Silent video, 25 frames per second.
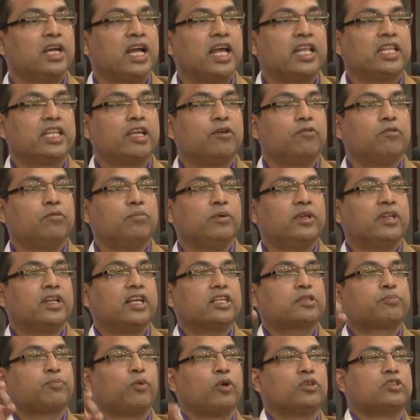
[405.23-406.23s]
and they will be
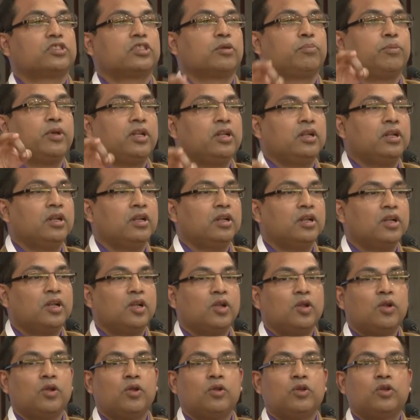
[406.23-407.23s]
responsible
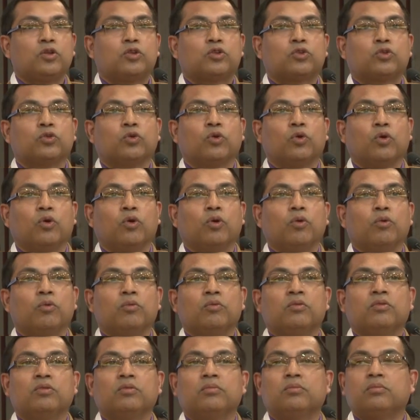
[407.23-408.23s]
to